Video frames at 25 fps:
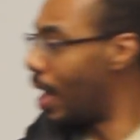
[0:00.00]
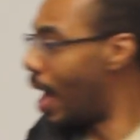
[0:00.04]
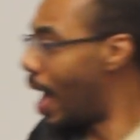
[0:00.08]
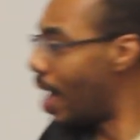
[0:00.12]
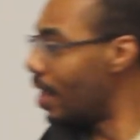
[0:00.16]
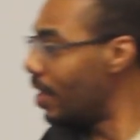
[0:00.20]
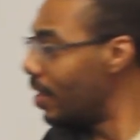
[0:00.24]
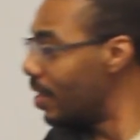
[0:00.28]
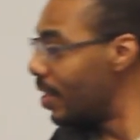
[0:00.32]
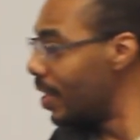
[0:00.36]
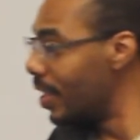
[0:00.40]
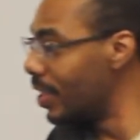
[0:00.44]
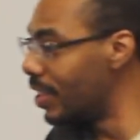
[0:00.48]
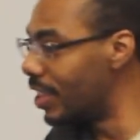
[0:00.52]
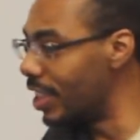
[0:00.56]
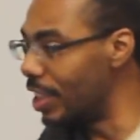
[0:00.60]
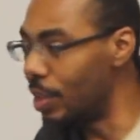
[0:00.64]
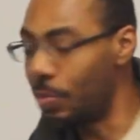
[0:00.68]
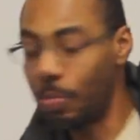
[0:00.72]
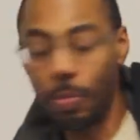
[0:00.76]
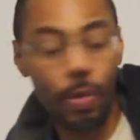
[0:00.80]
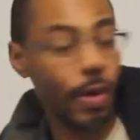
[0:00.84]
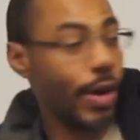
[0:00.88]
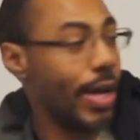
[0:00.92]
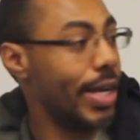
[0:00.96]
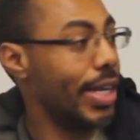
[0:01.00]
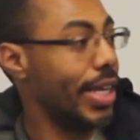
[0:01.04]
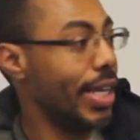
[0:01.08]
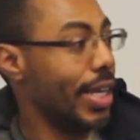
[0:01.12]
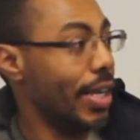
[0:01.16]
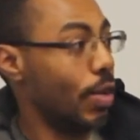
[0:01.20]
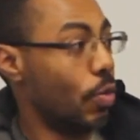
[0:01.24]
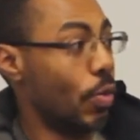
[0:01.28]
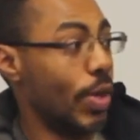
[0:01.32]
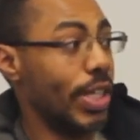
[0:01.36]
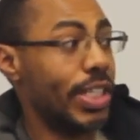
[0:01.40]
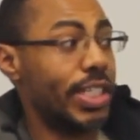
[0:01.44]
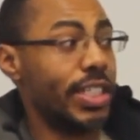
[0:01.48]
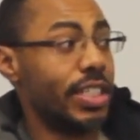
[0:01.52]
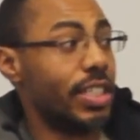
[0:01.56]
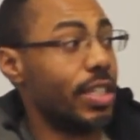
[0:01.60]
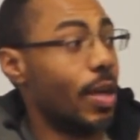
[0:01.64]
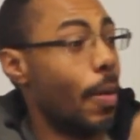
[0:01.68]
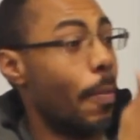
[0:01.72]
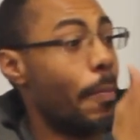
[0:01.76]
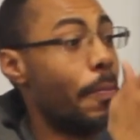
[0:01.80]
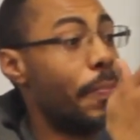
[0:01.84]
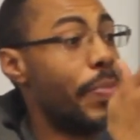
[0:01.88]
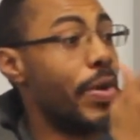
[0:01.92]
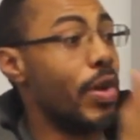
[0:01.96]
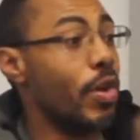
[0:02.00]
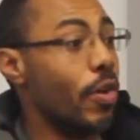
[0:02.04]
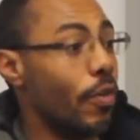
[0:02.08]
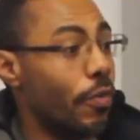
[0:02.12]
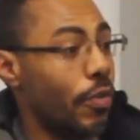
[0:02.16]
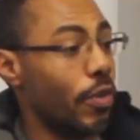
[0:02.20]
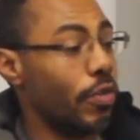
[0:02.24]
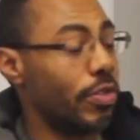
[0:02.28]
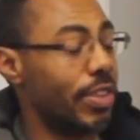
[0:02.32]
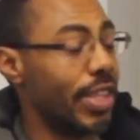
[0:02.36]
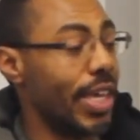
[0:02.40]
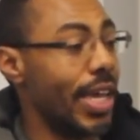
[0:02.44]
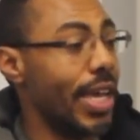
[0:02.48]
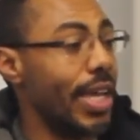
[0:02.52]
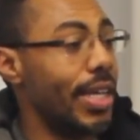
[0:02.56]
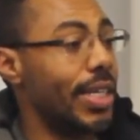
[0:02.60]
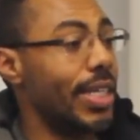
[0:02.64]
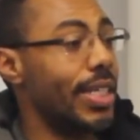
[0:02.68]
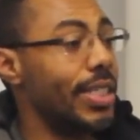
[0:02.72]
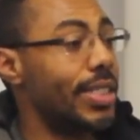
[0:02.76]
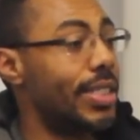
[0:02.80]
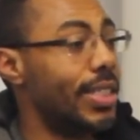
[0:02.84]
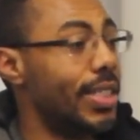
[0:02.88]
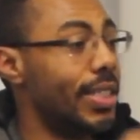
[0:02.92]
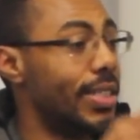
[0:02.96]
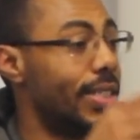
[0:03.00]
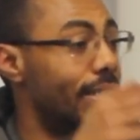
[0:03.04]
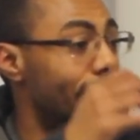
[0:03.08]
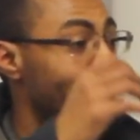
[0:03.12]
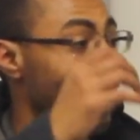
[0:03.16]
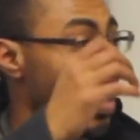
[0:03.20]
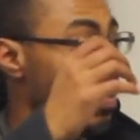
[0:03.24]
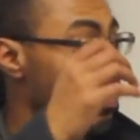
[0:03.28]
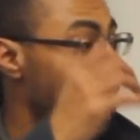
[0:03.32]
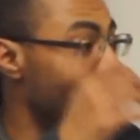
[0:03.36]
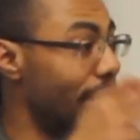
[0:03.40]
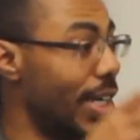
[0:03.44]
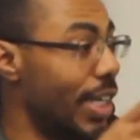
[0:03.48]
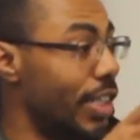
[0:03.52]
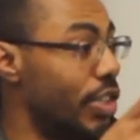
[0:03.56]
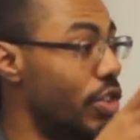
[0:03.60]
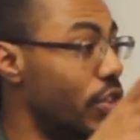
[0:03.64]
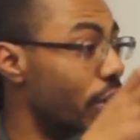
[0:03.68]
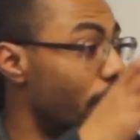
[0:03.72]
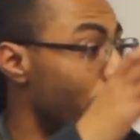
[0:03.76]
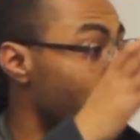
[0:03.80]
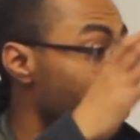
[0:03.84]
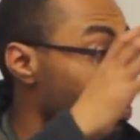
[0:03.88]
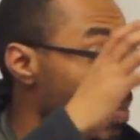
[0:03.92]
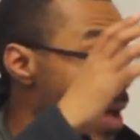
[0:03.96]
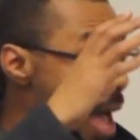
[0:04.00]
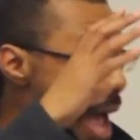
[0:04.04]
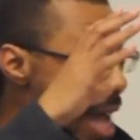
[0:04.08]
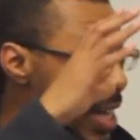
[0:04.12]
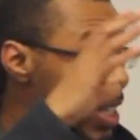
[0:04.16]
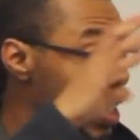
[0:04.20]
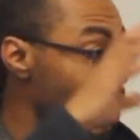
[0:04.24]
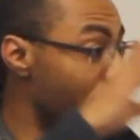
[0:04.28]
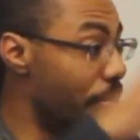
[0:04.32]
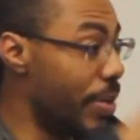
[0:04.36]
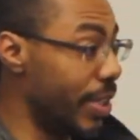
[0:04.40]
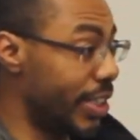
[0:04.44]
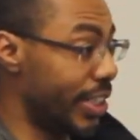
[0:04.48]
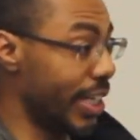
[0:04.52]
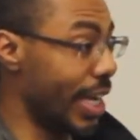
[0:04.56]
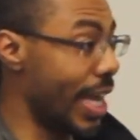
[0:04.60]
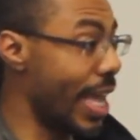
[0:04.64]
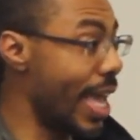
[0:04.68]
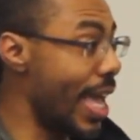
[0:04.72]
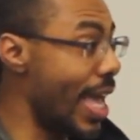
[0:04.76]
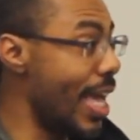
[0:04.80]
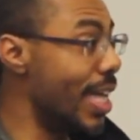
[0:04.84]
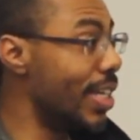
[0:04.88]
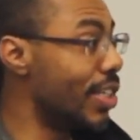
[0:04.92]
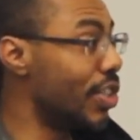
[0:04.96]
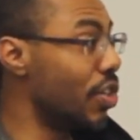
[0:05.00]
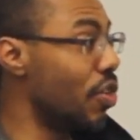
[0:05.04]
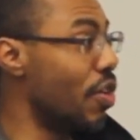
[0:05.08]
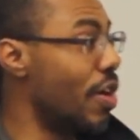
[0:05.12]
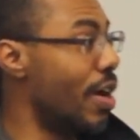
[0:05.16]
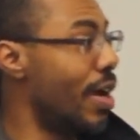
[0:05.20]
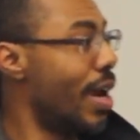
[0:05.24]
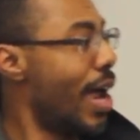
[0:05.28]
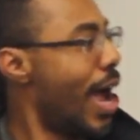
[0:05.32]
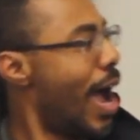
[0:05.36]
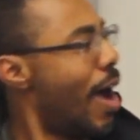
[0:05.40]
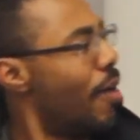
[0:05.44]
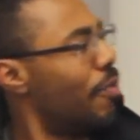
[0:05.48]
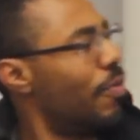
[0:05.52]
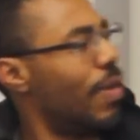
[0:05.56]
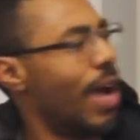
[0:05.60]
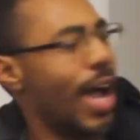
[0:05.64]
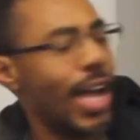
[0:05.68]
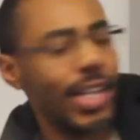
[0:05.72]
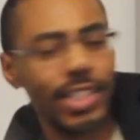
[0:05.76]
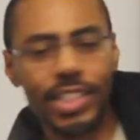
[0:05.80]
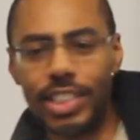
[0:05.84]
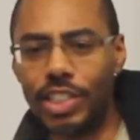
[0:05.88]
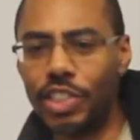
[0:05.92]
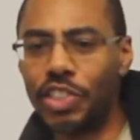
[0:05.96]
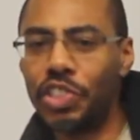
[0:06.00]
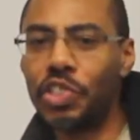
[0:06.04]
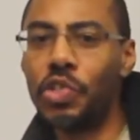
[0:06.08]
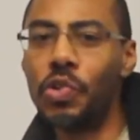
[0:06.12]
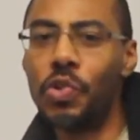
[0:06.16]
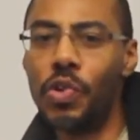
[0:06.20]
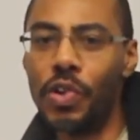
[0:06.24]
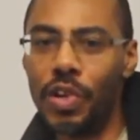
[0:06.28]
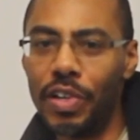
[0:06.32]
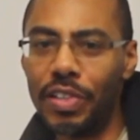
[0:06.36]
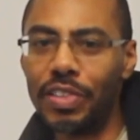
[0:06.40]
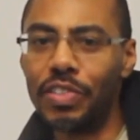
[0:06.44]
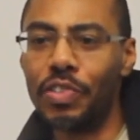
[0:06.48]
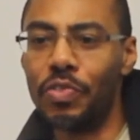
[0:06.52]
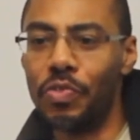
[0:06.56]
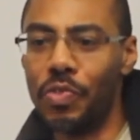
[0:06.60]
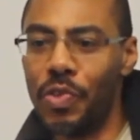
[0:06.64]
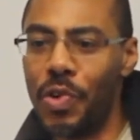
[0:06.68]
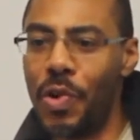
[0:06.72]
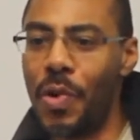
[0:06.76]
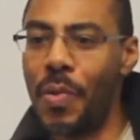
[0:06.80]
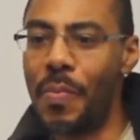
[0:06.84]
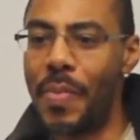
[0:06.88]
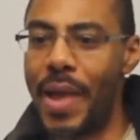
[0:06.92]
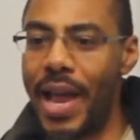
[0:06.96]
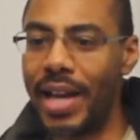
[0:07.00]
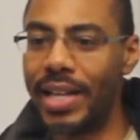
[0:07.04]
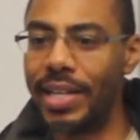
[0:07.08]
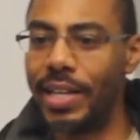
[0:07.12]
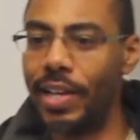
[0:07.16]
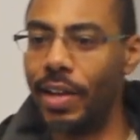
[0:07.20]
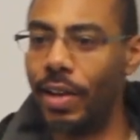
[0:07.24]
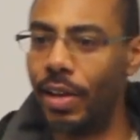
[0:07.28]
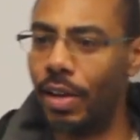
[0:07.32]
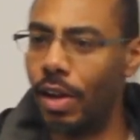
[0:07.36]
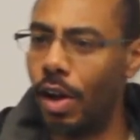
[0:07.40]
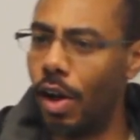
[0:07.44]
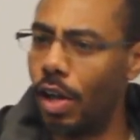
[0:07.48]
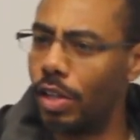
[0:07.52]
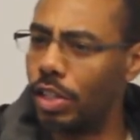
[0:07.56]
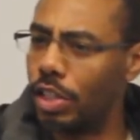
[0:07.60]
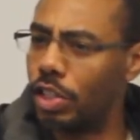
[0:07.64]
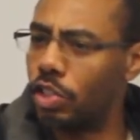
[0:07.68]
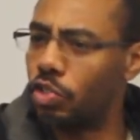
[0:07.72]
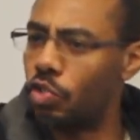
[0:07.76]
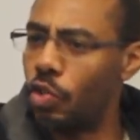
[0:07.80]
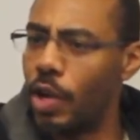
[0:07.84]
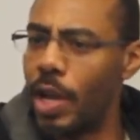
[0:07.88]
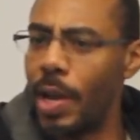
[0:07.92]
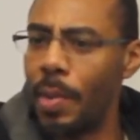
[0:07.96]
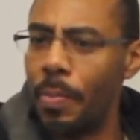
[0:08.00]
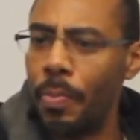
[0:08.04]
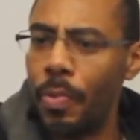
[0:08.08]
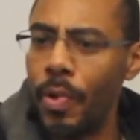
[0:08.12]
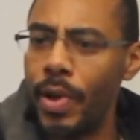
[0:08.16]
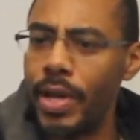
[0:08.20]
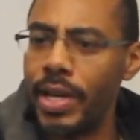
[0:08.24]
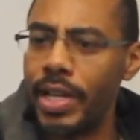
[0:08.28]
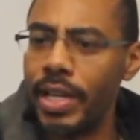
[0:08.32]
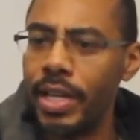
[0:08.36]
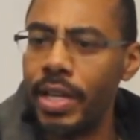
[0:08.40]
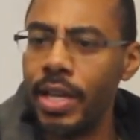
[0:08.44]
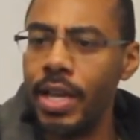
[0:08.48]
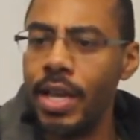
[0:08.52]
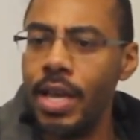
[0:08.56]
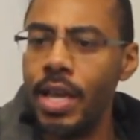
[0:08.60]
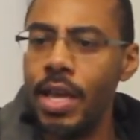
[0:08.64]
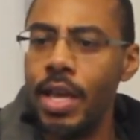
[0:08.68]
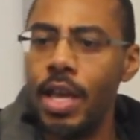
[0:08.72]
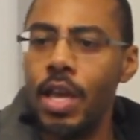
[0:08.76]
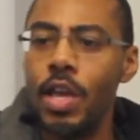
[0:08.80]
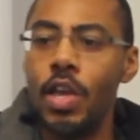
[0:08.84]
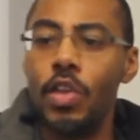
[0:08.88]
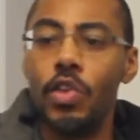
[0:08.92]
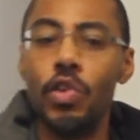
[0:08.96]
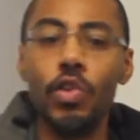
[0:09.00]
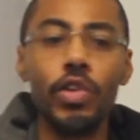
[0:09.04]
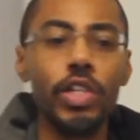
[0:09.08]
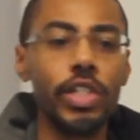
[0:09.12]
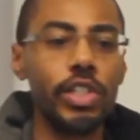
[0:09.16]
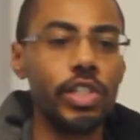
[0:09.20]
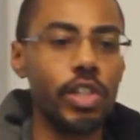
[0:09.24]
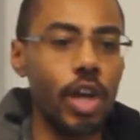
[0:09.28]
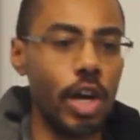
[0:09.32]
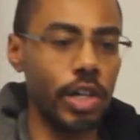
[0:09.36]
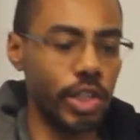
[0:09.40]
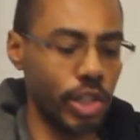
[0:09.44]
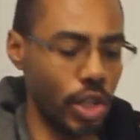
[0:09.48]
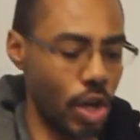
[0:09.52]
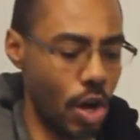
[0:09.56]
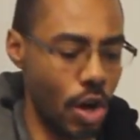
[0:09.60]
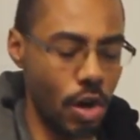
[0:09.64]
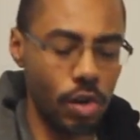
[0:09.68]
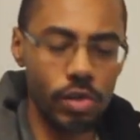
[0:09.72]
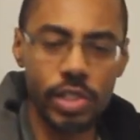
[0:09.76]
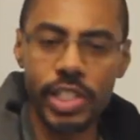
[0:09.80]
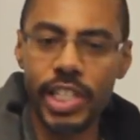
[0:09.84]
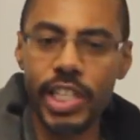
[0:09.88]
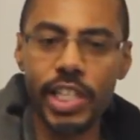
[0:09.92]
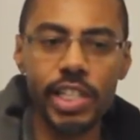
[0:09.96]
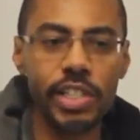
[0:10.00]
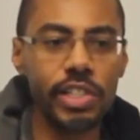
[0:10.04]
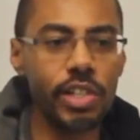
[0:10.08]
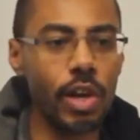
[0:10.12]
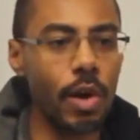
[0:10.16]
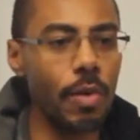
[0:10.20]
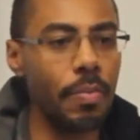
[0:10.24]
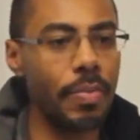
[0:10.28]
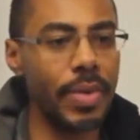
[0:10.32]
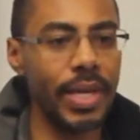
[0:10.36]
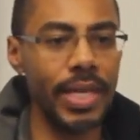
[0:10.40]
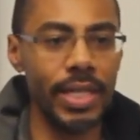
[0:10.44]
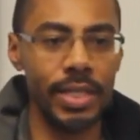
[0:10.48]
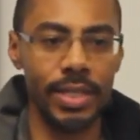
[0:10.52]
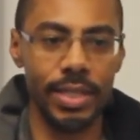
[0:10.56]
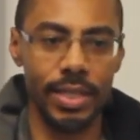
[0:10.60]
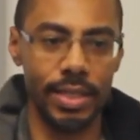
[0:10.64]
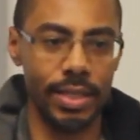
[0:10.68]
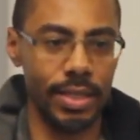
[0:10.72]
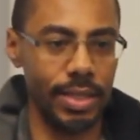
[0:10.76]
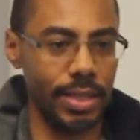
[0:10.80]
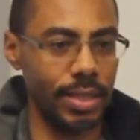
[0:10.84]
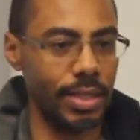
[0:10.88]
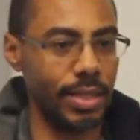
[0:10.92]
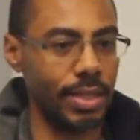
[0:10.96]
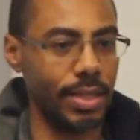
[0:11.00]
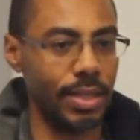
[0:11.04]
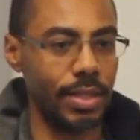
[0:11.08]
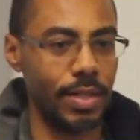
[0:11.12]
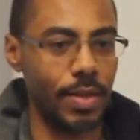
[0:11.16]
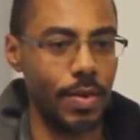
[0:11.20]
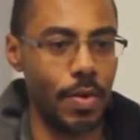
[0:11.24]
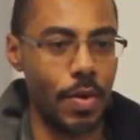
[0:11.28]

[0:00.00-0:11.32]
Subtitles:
Other than just printing, which is a beautiful thing, this is something that you can actually put your hands on. I just toured the room back there. On the screen printing, you can start your own t-shirt businesses.